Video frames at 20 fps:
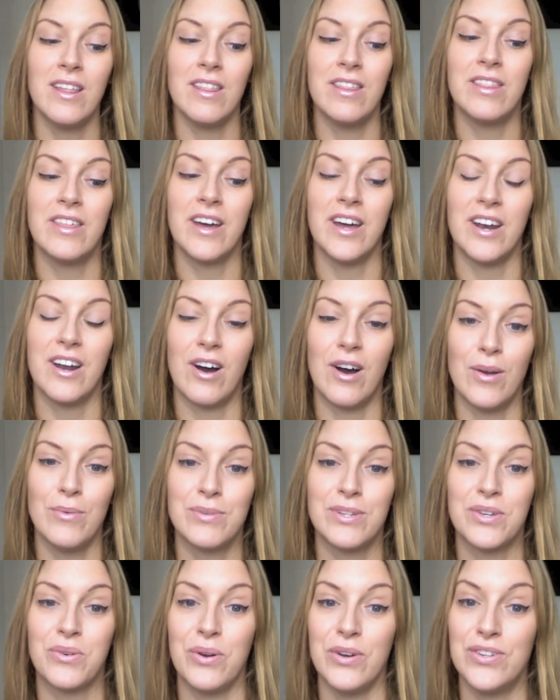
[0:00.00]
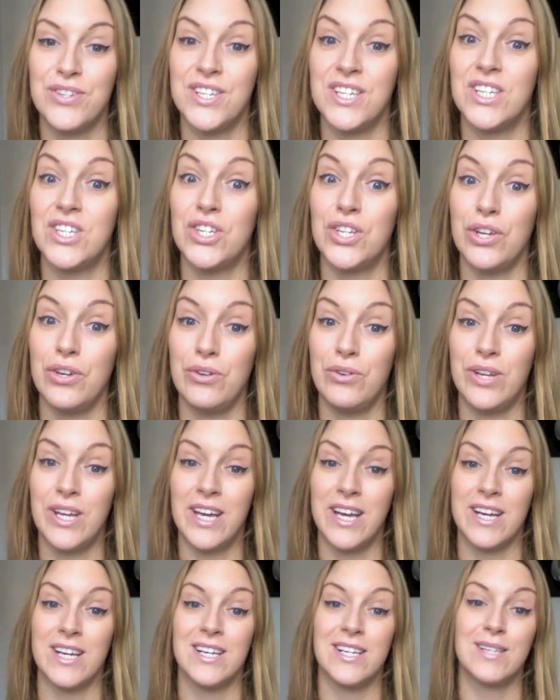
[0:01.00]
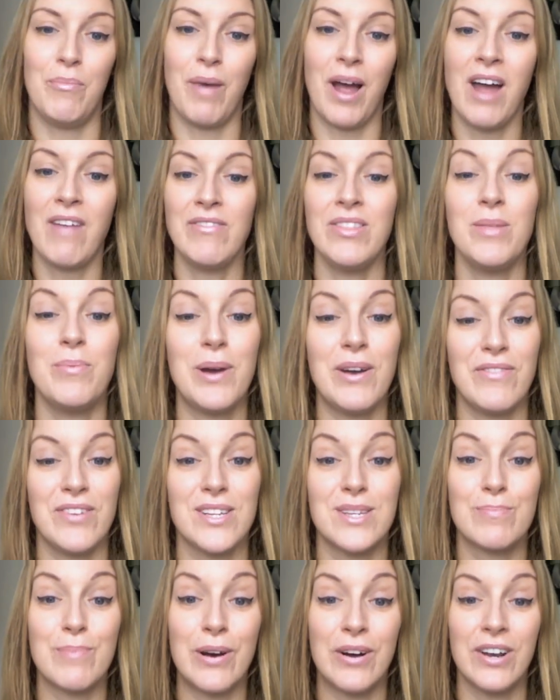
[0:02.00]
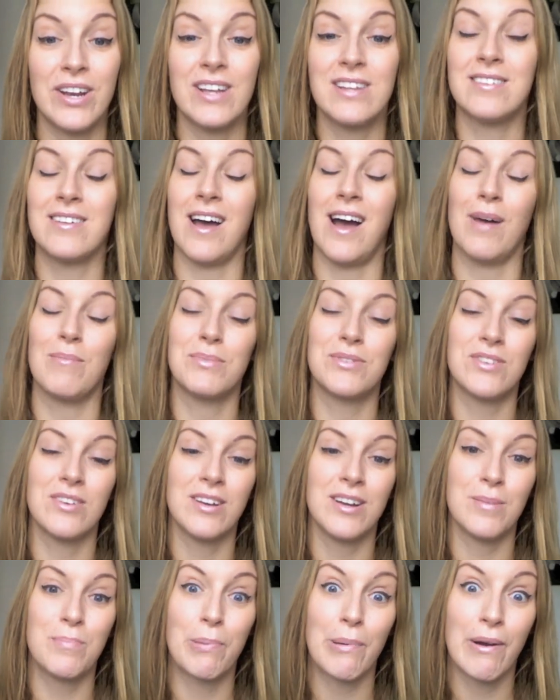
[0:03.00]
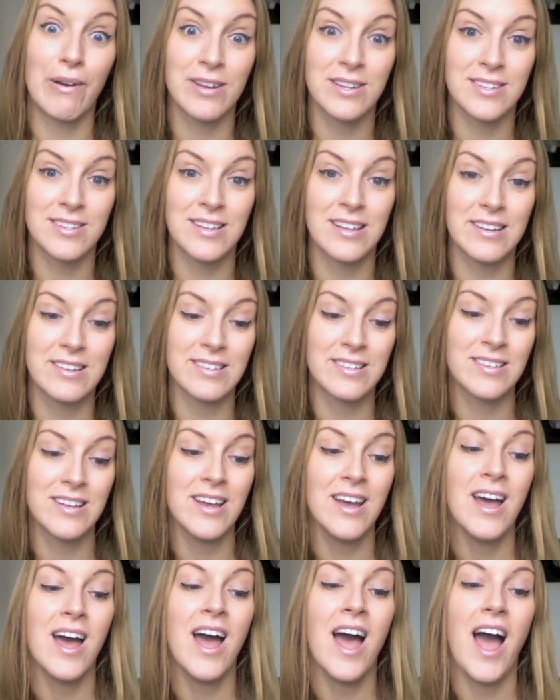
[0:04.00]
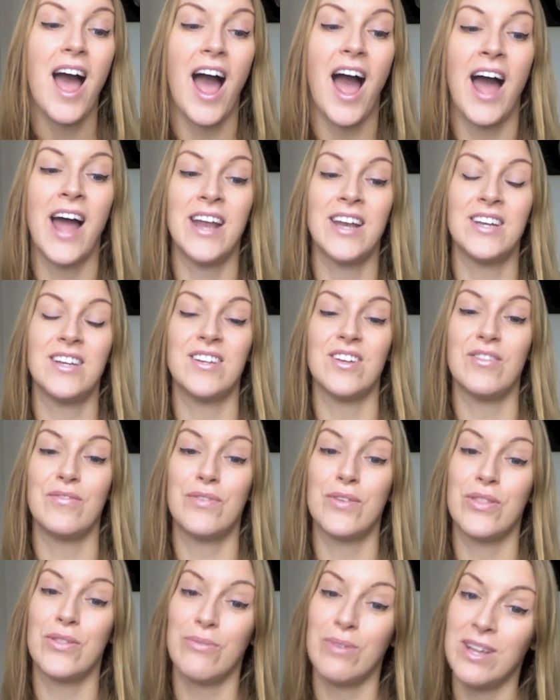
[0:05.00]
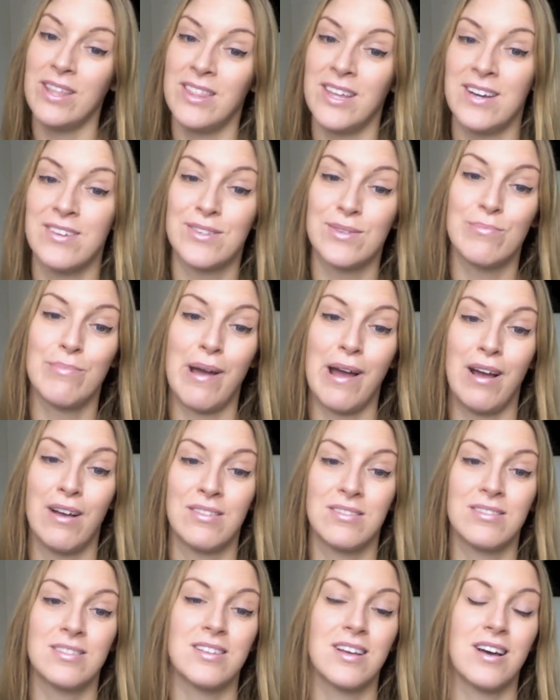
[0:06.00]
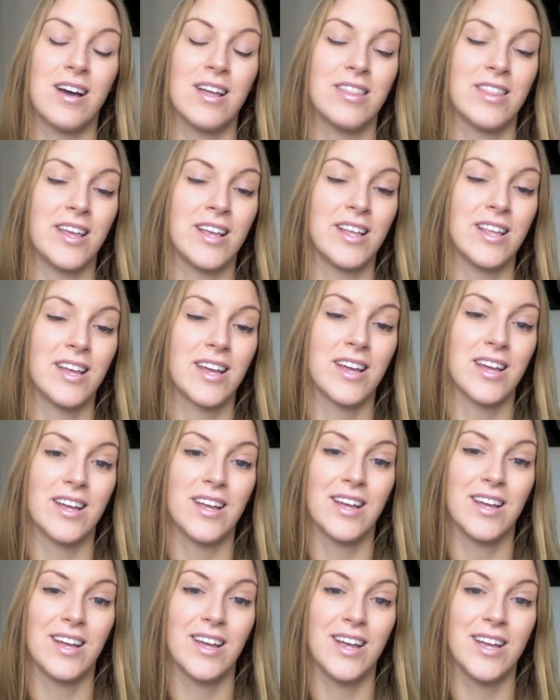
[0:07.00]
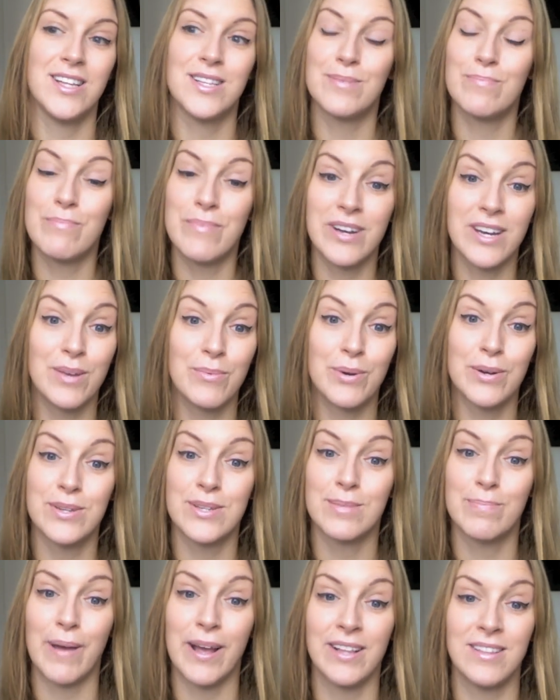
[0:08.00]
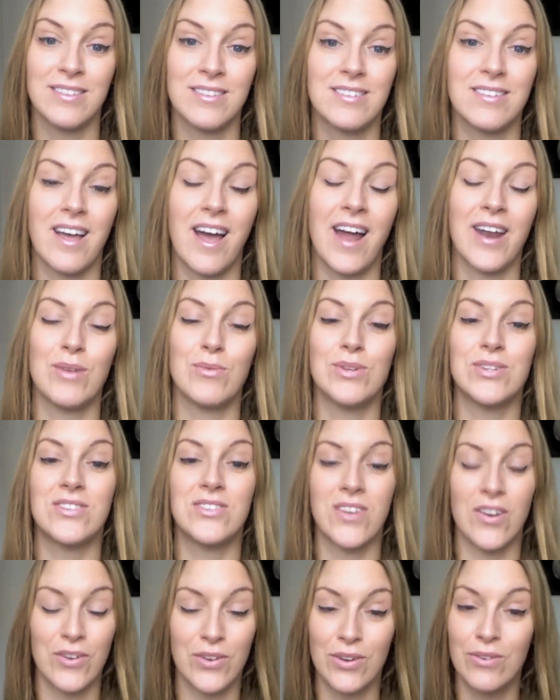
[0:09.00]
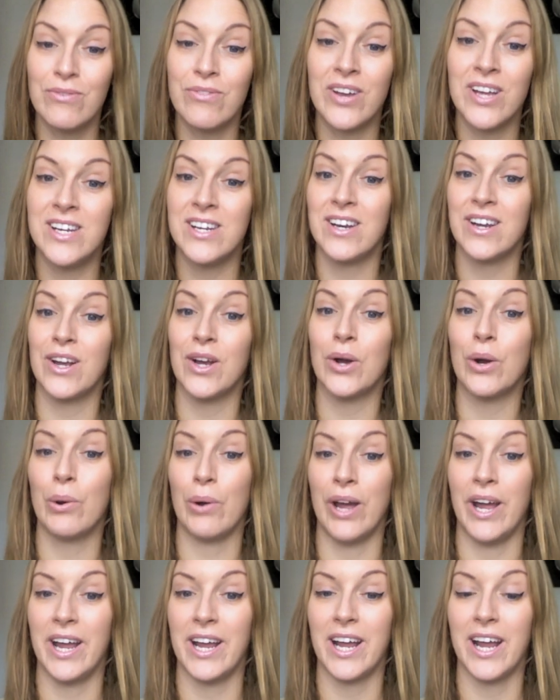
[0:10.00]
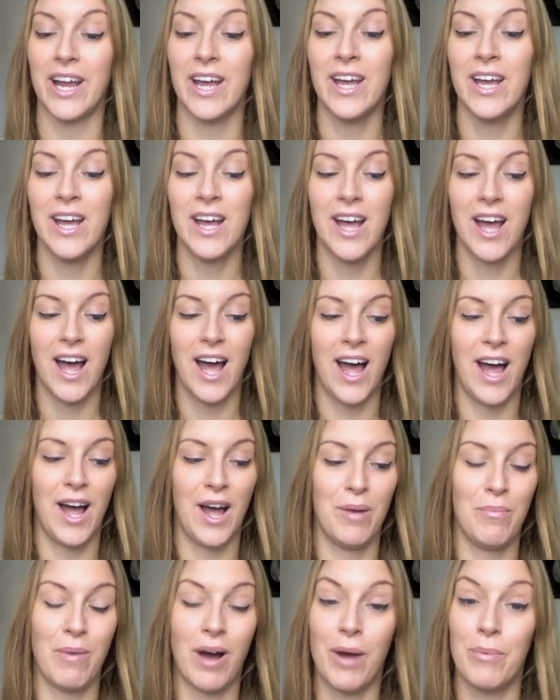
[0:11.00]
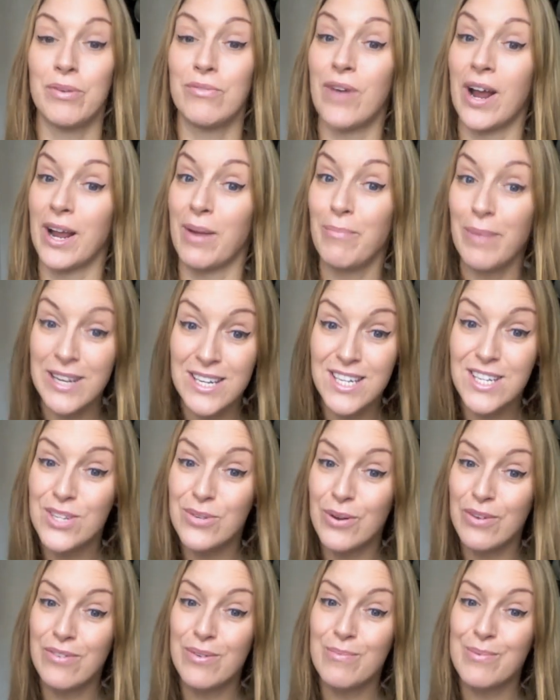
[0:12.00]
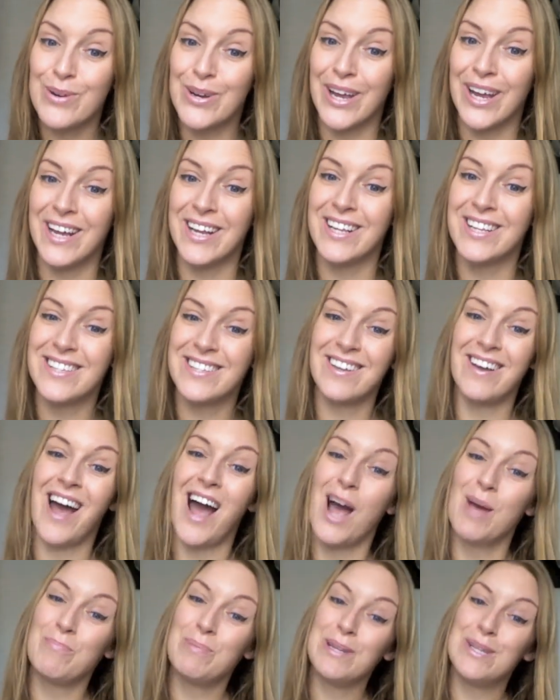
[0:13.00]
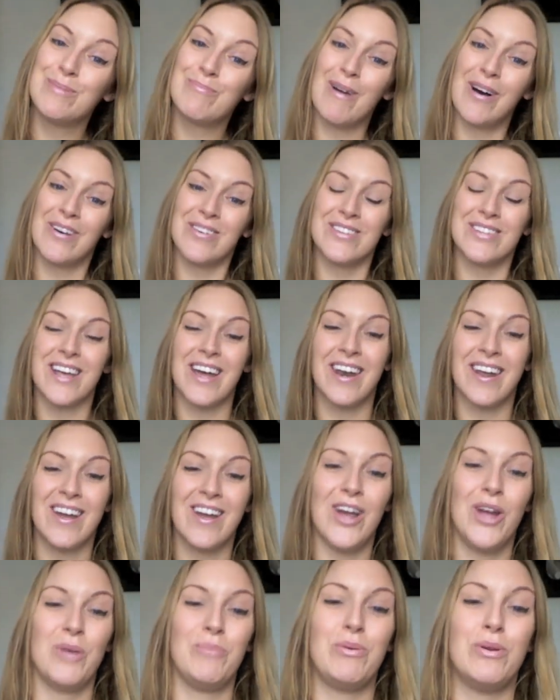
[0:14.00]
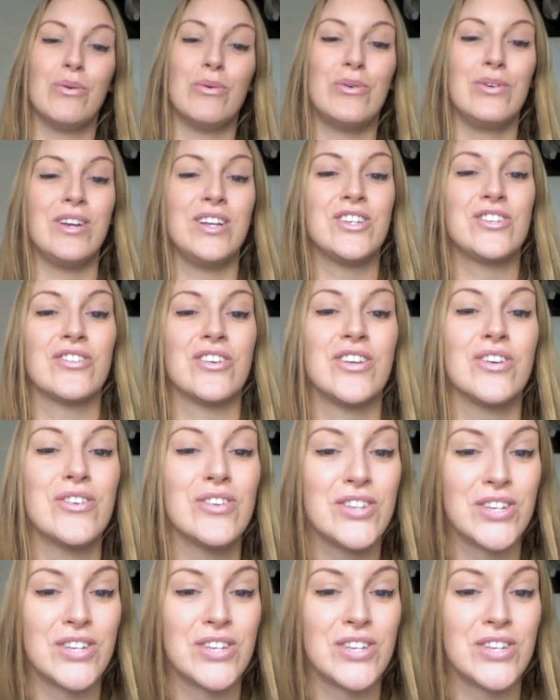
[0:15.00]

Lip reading: that I was quoted 2 years. Having the perfect smile is absolutely priceless. And for £3,000, I think it's money well spent, and it was so convenient and quick. I would recommend it to everybody. So happy smiles, and I hope you all enjoy your